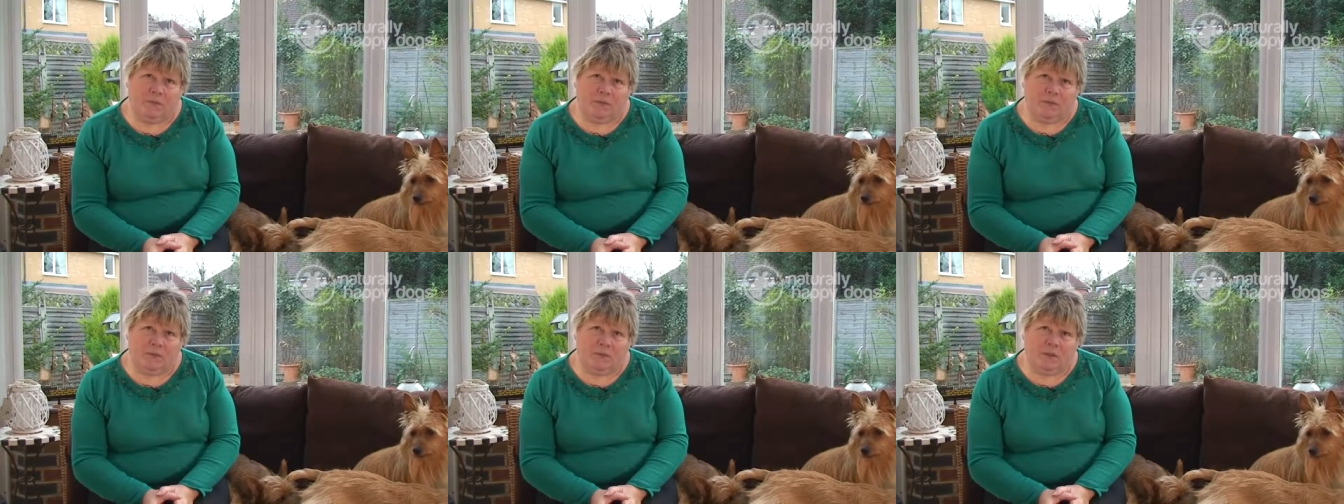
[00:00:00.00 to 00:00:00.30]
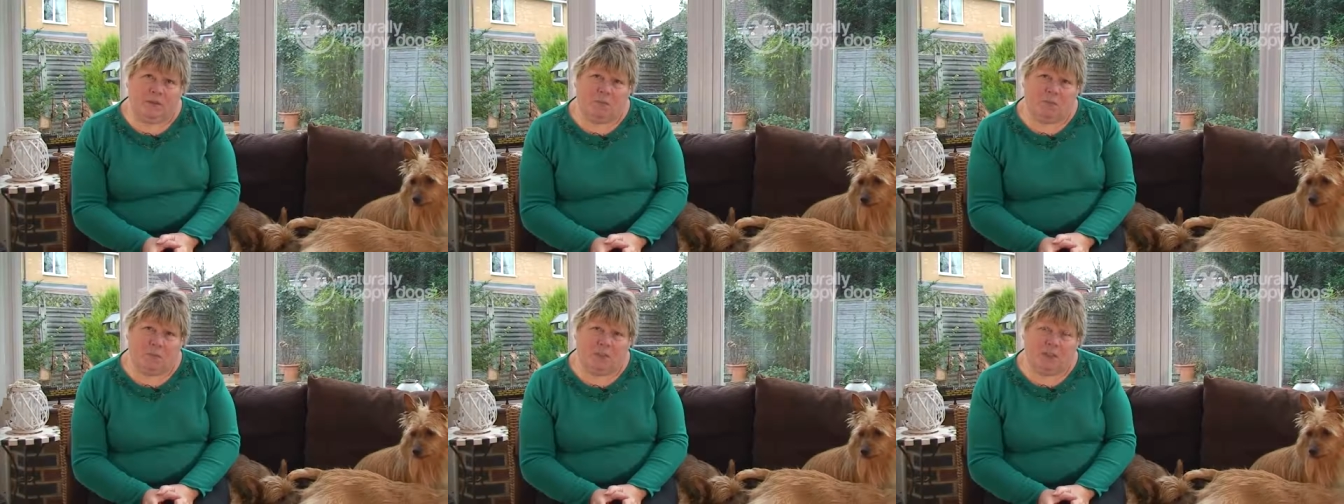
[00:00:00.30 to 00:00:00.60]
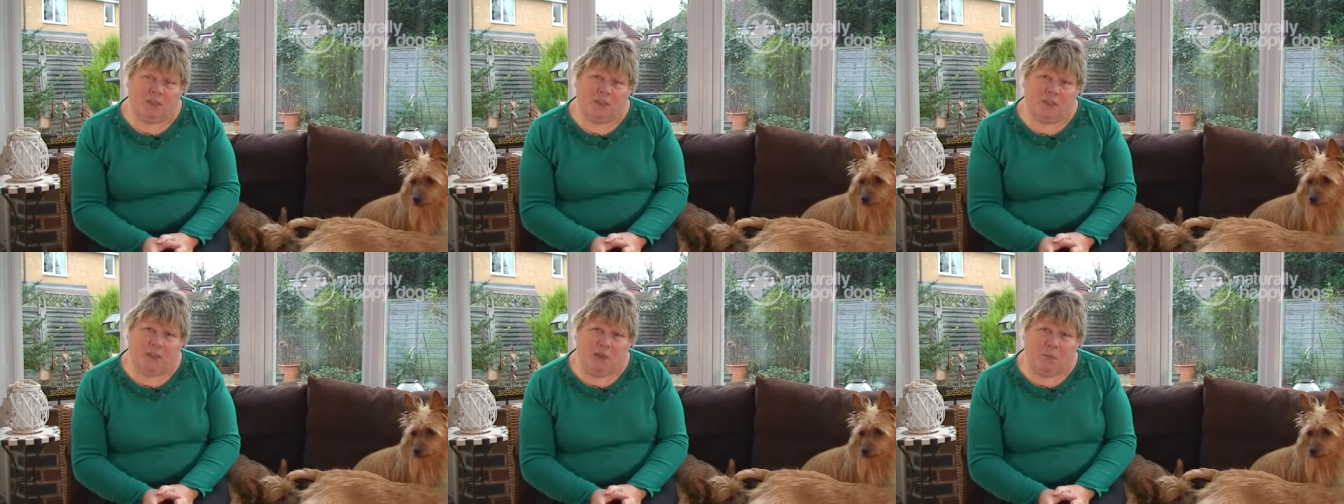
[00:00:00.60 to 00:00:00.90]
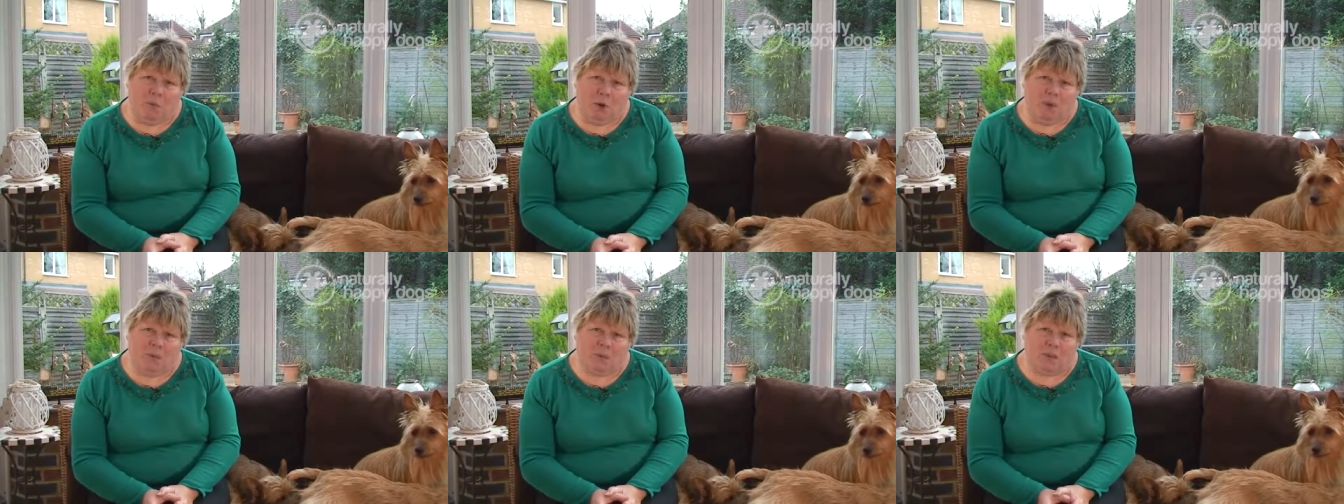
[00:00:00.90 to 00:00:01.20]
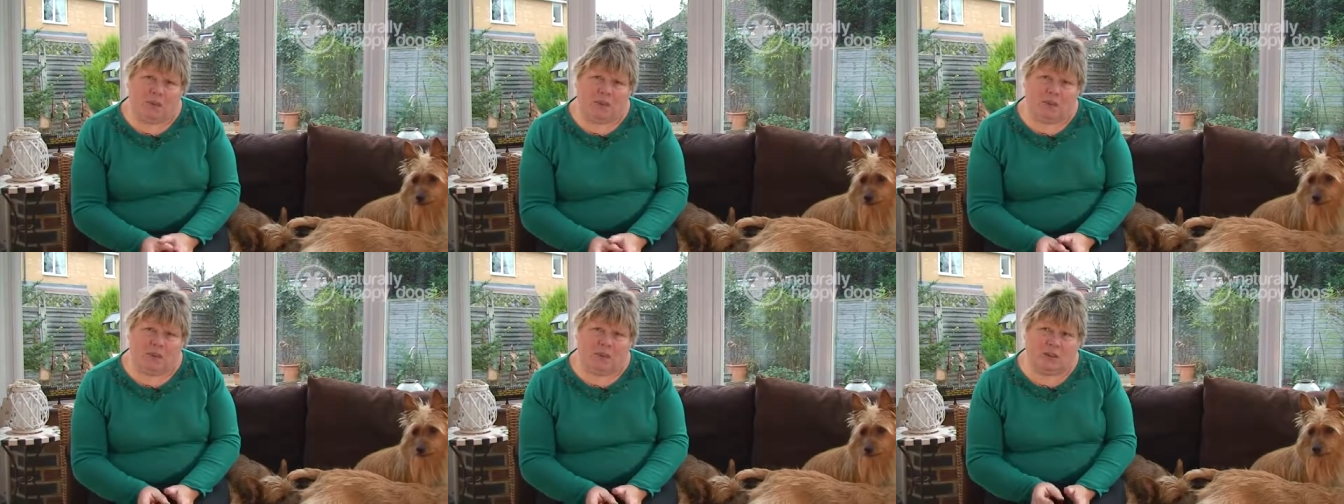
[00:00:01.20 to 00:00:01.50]
So because they won't
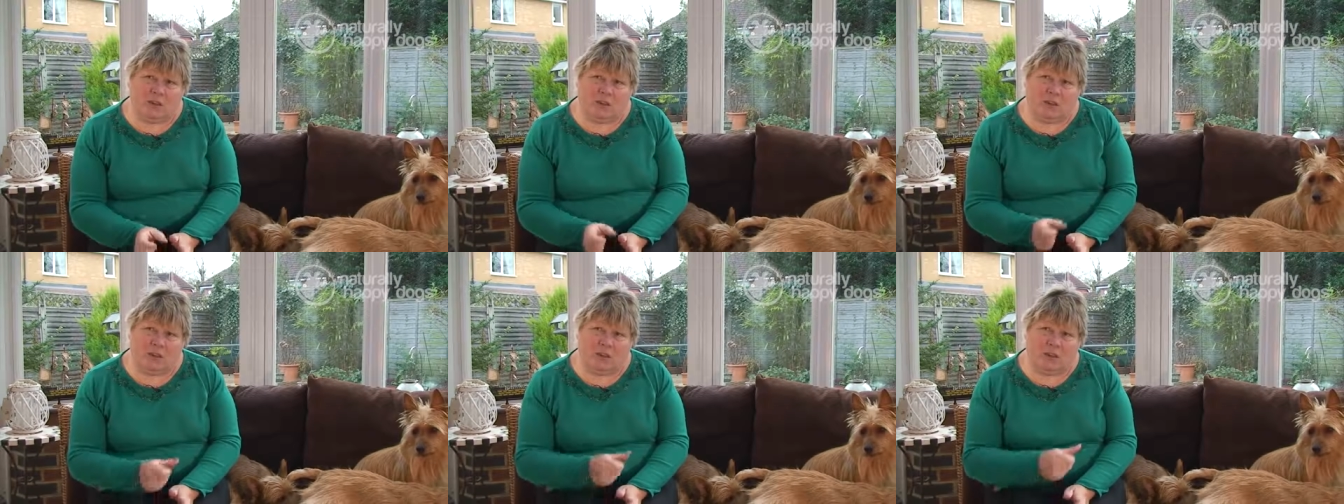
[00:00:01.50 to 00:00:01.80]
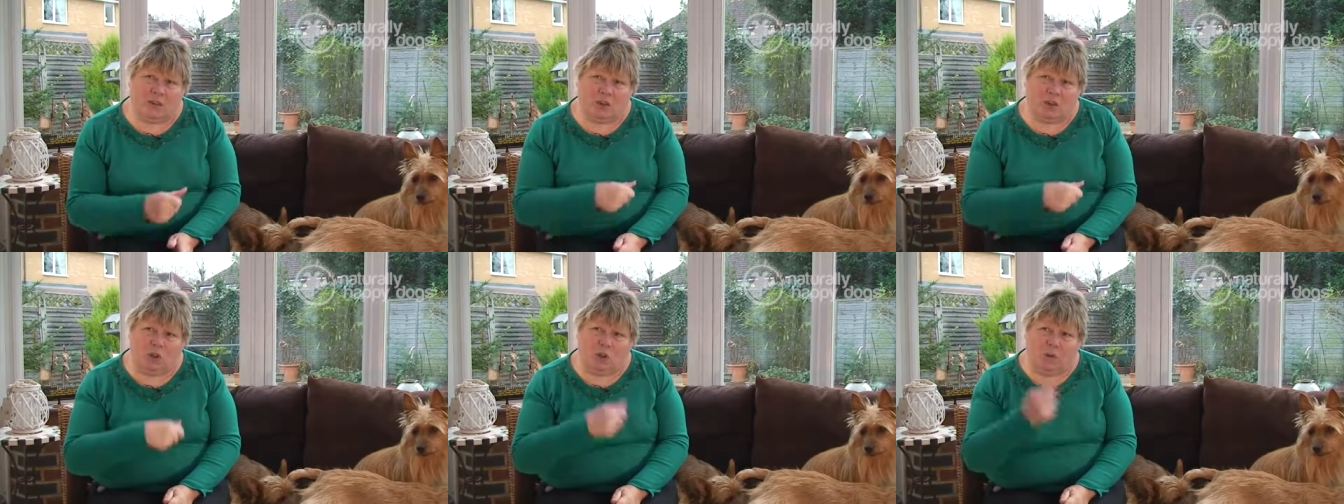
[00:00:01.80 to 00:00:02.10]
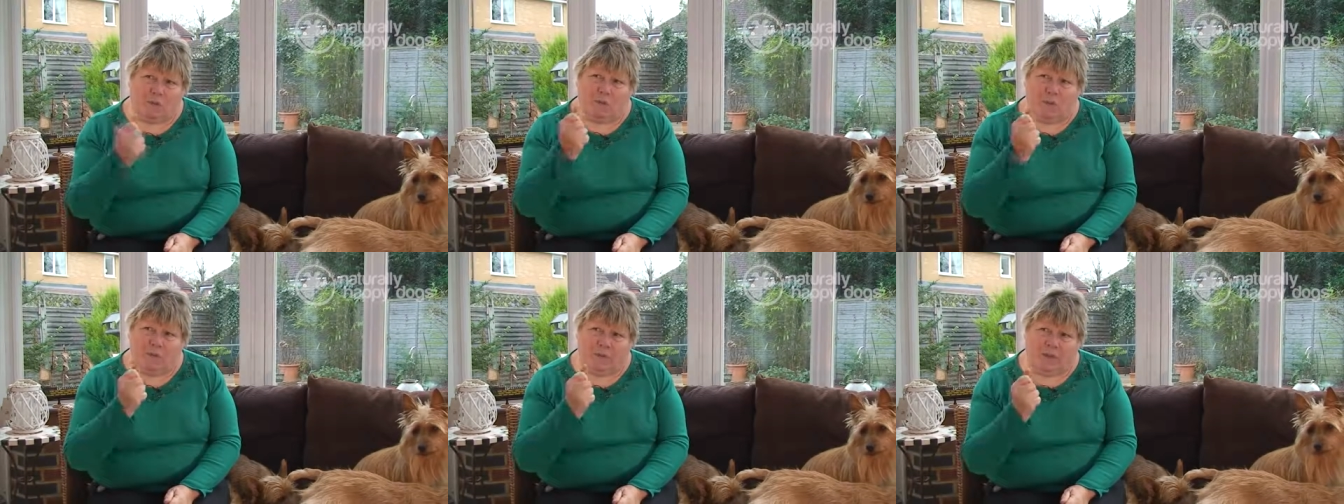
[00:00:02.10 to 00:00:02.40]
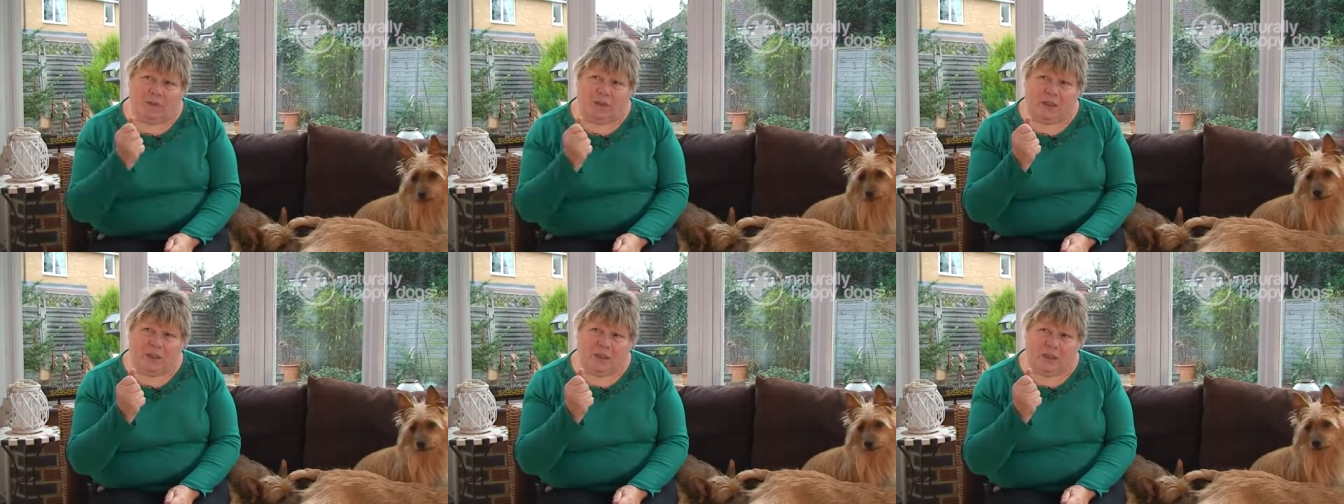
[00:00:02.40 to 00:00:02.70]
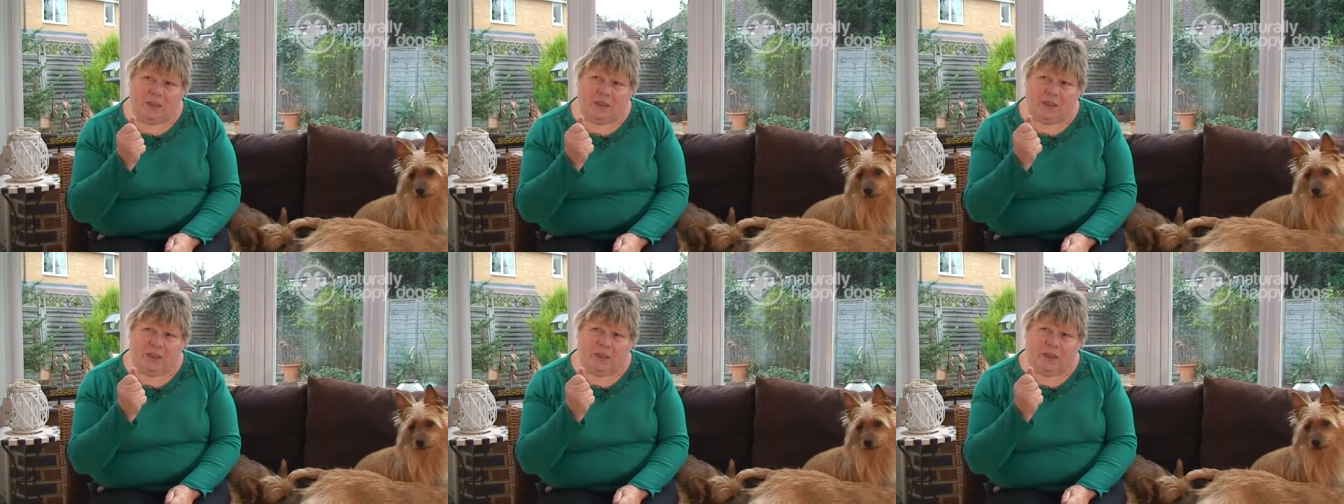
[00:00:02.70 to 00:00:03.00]
just go and chomp everything
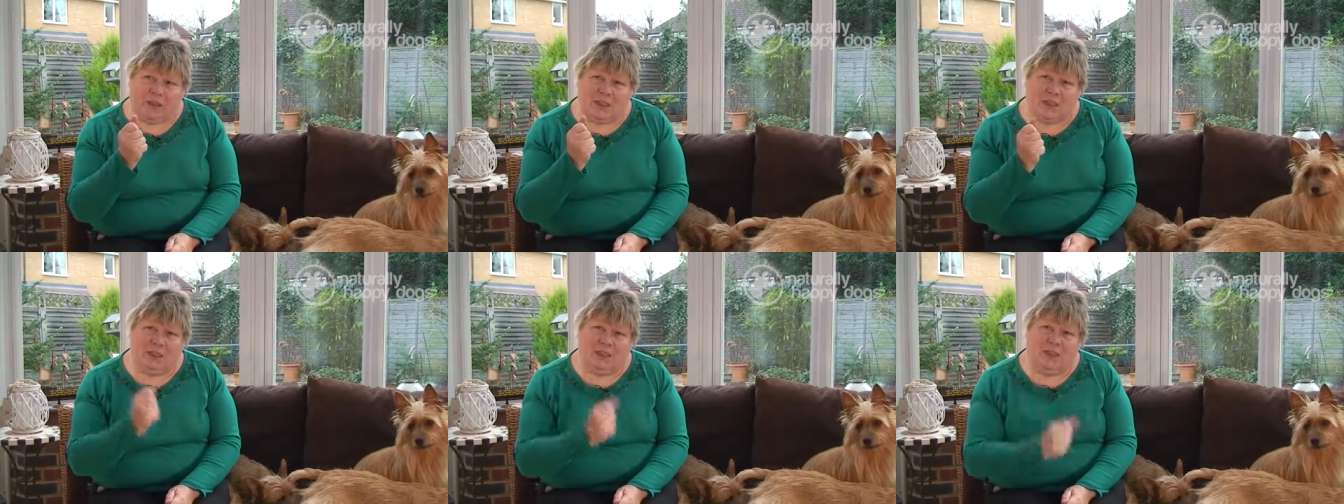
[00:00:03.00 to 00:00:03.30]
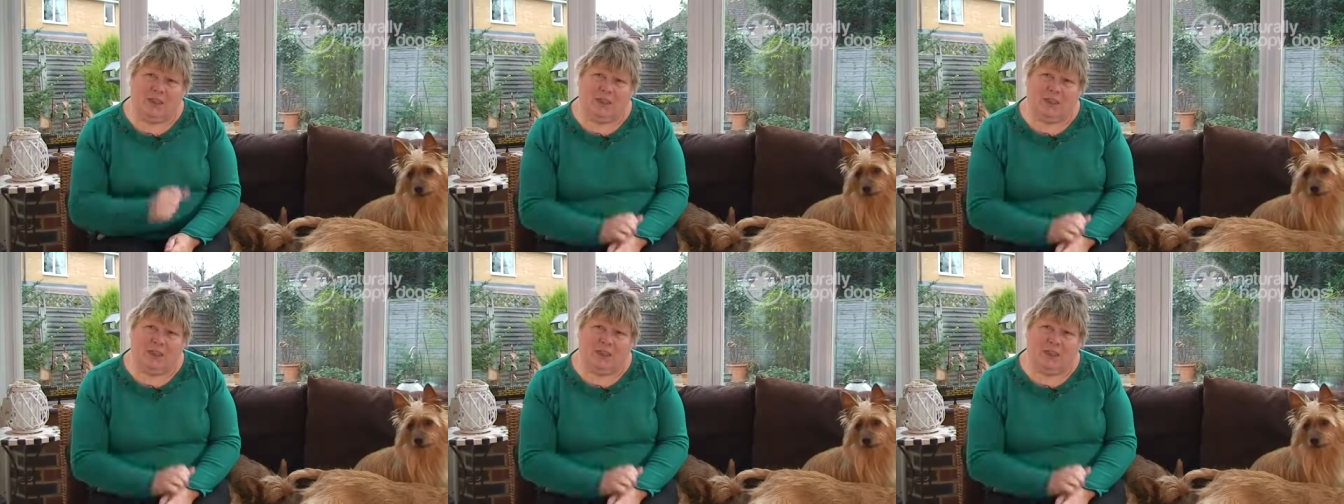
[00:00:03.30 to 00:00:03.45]
they see,